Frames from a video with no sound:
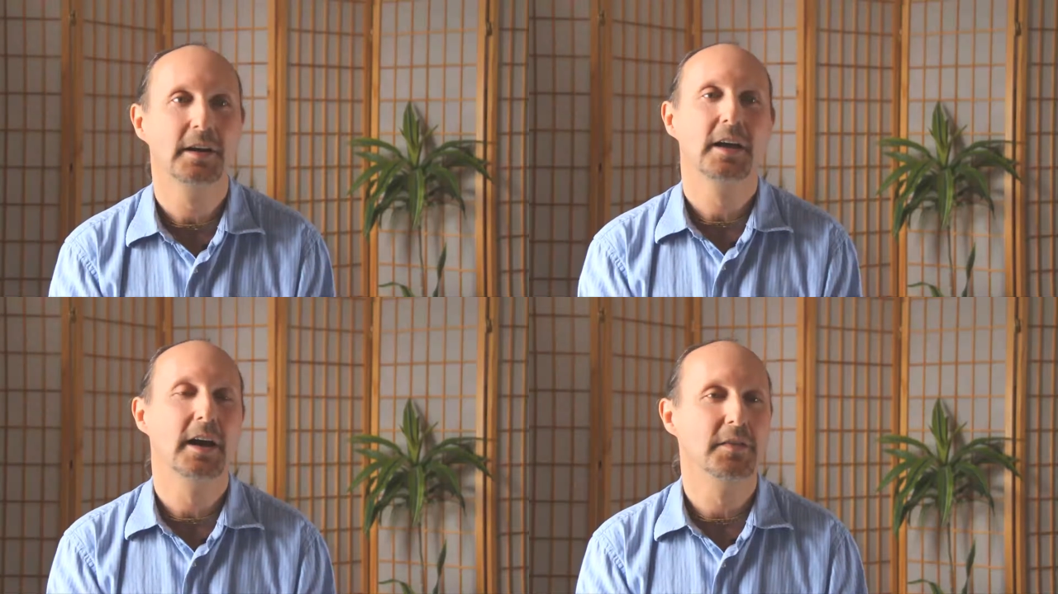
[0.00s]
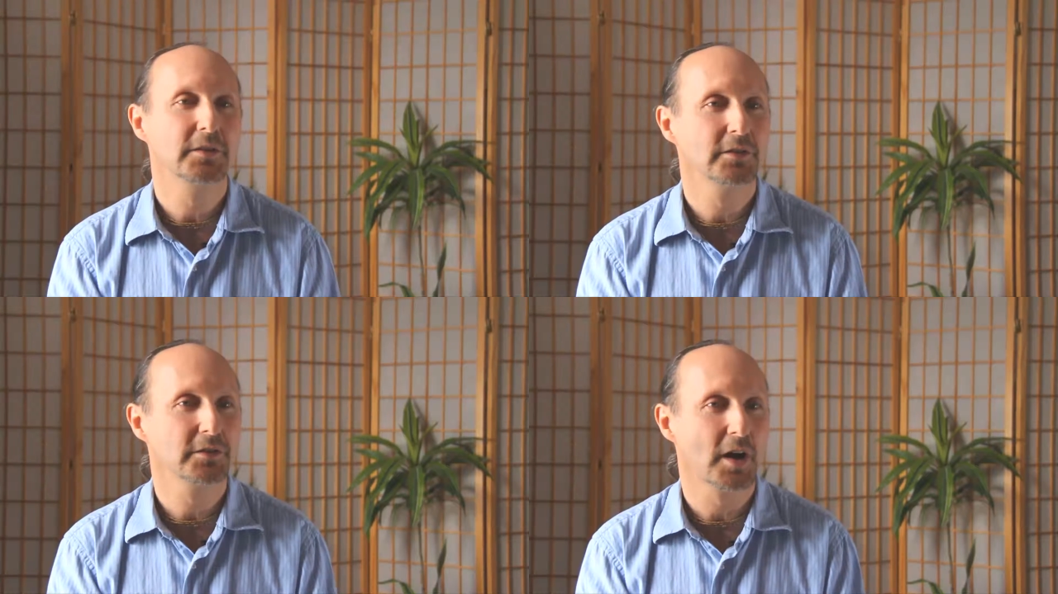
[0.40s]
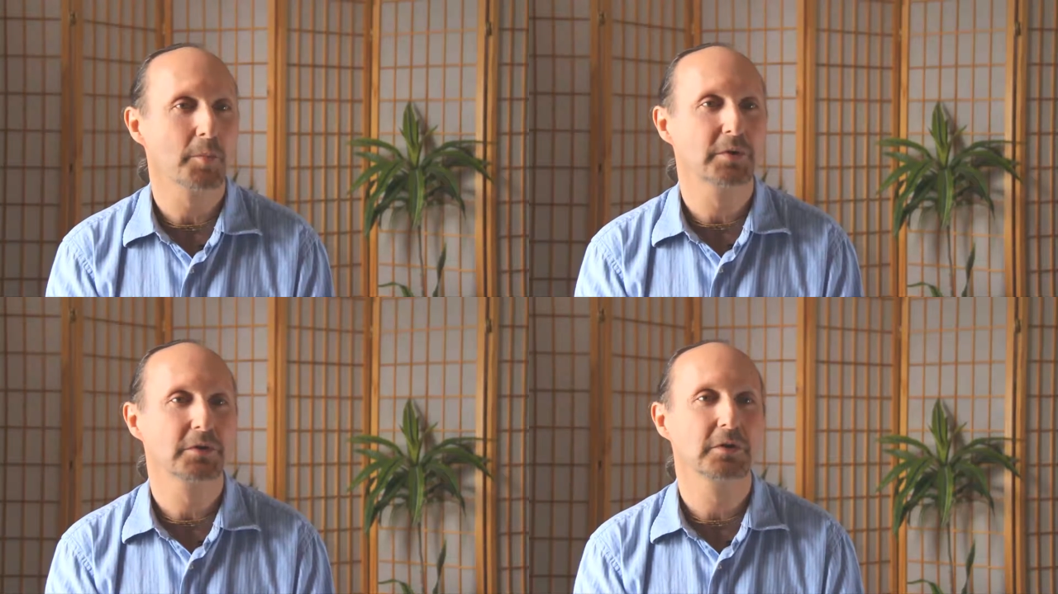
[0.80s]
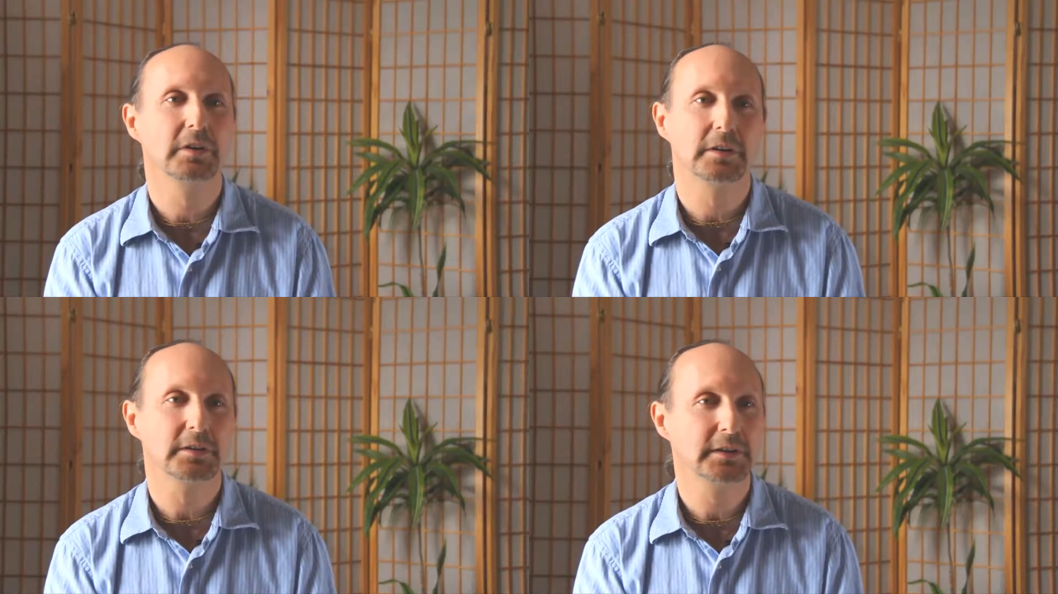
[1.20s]
and this is an opportunity to
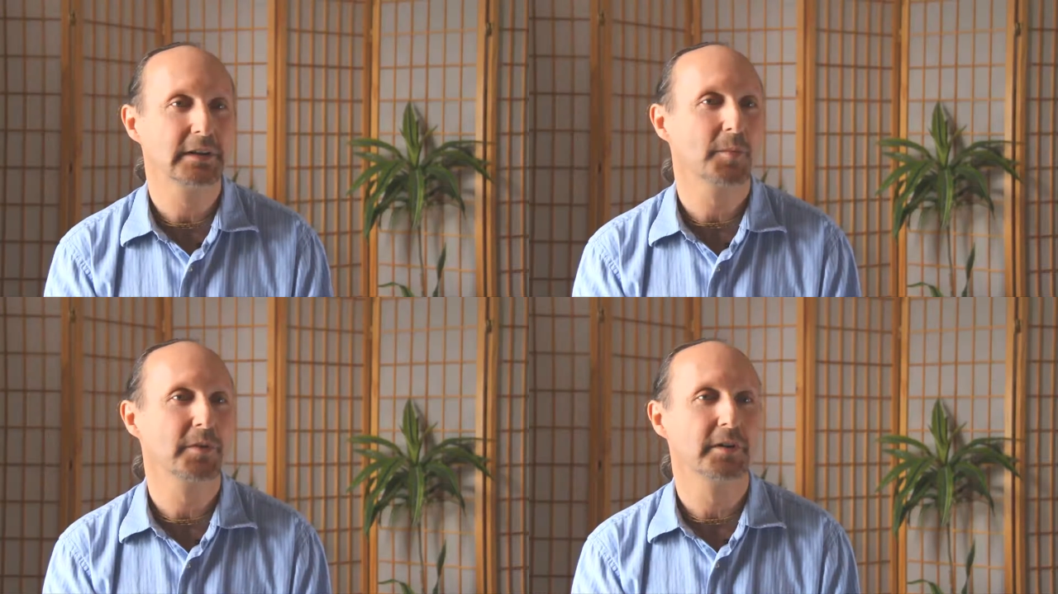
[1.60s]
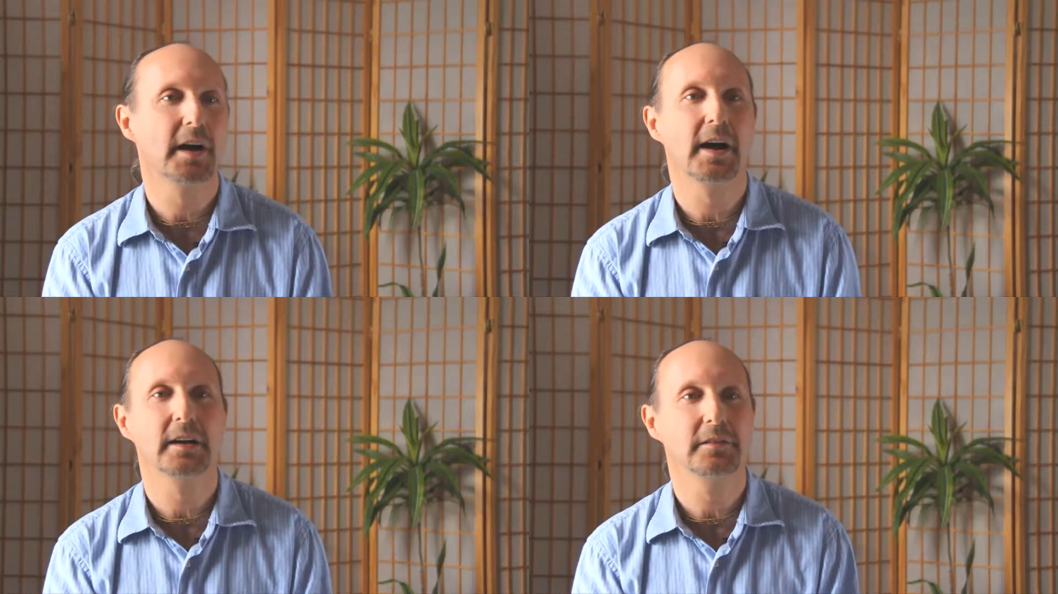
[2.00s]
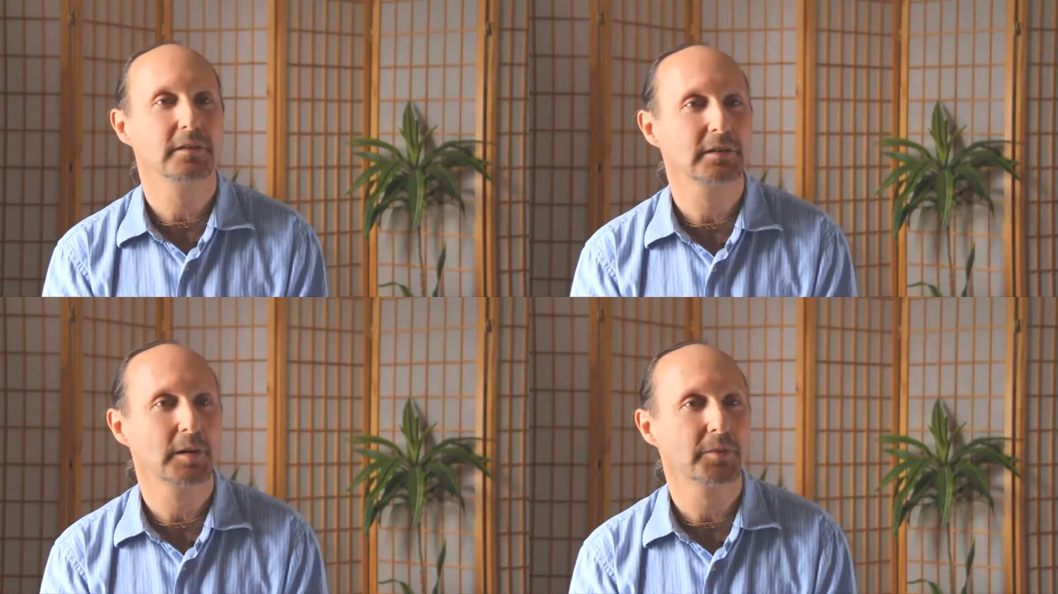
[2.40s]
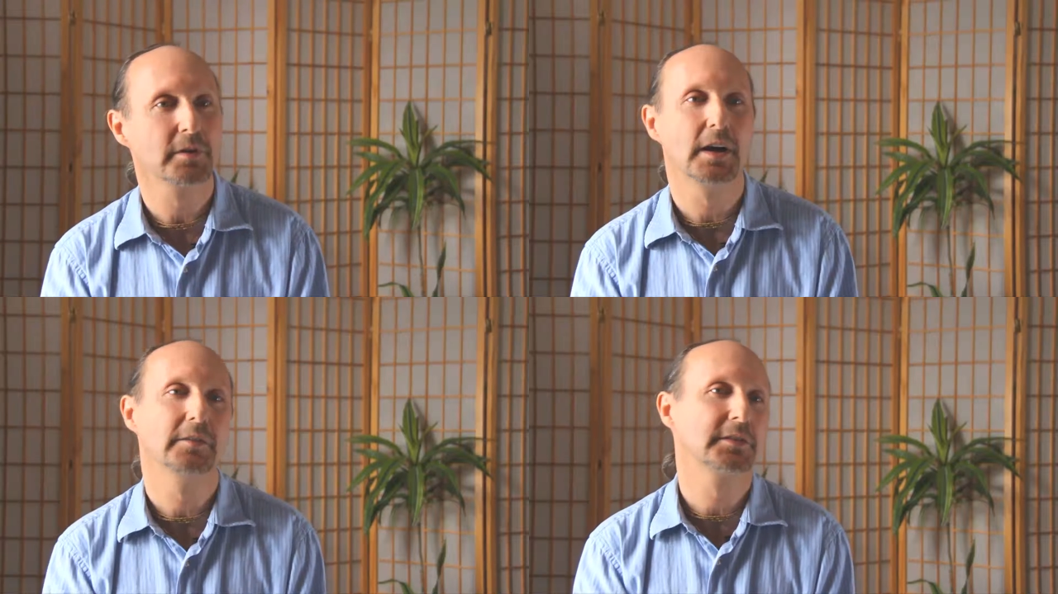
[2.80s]
clean up their diet, clean up their
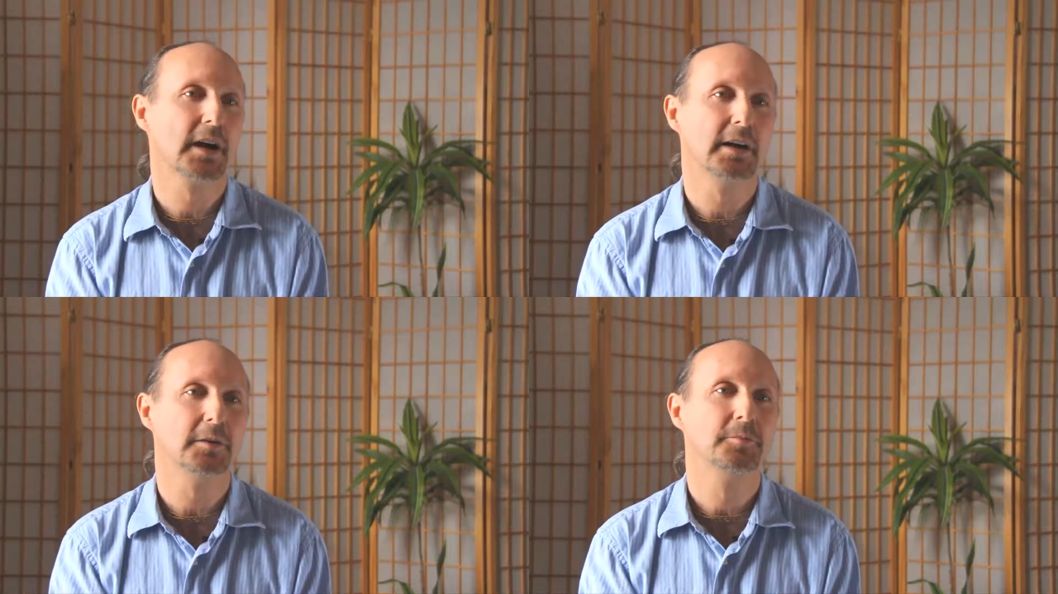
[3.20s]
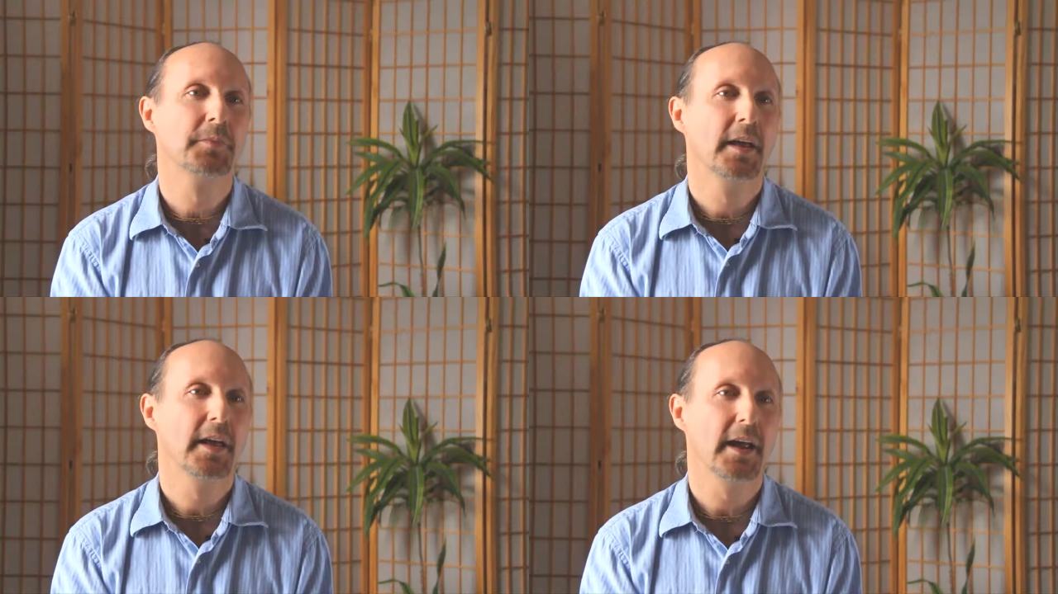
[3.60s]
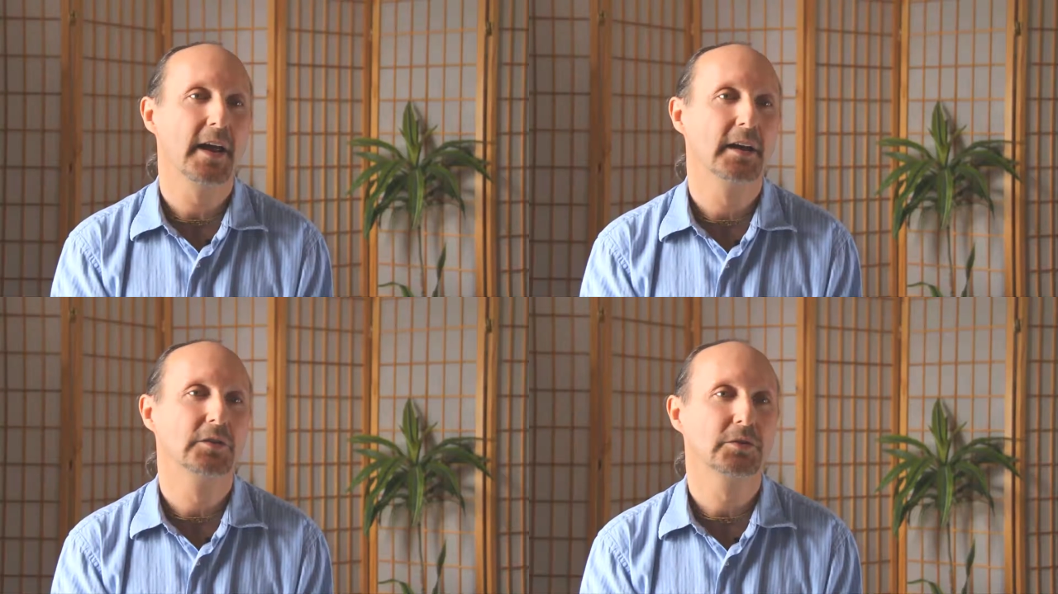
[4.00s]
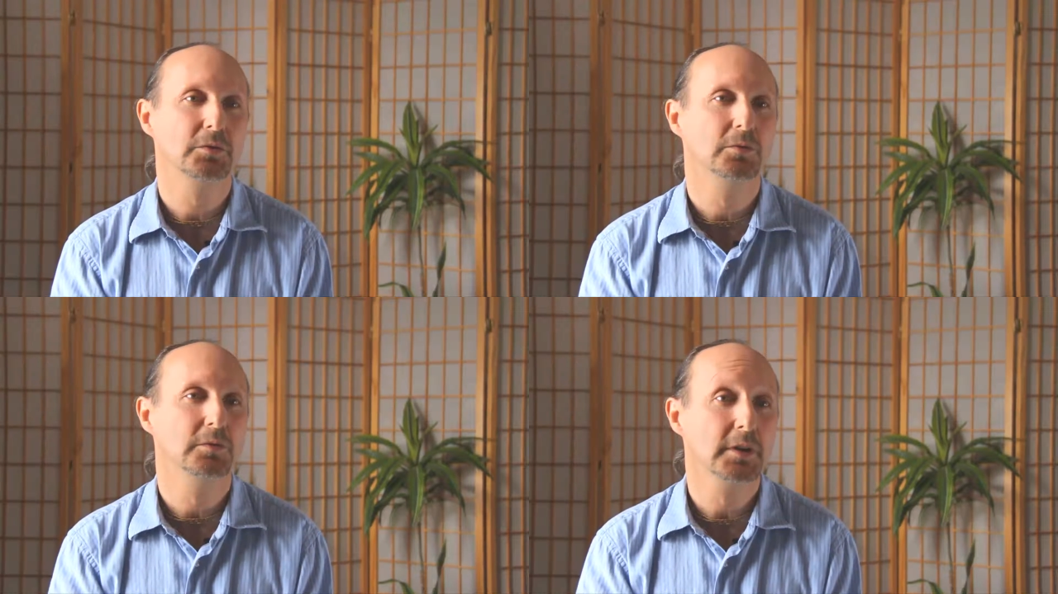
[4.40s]
lifestyle, and
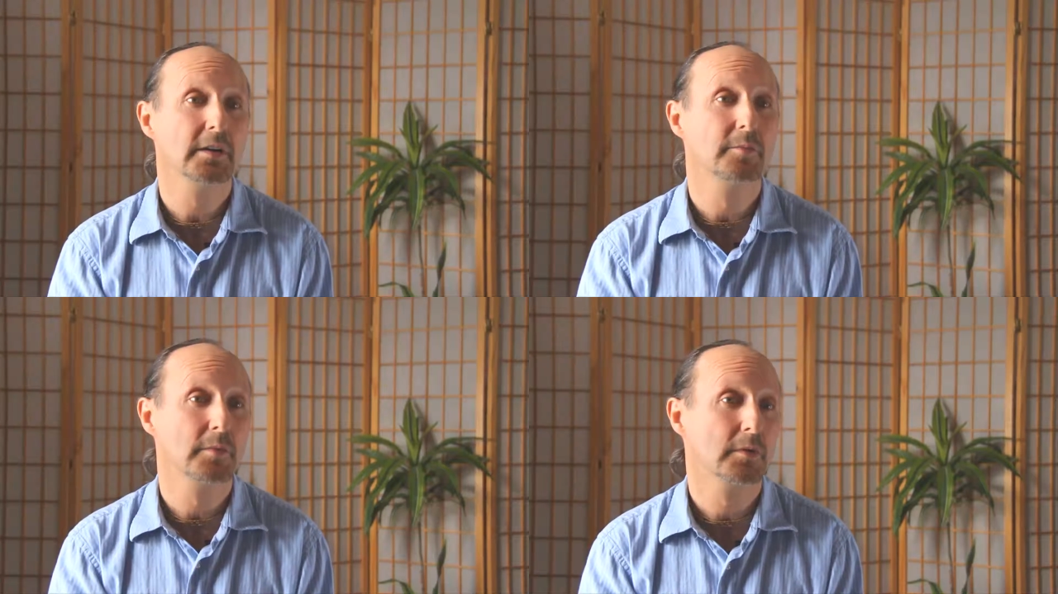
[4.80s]
to live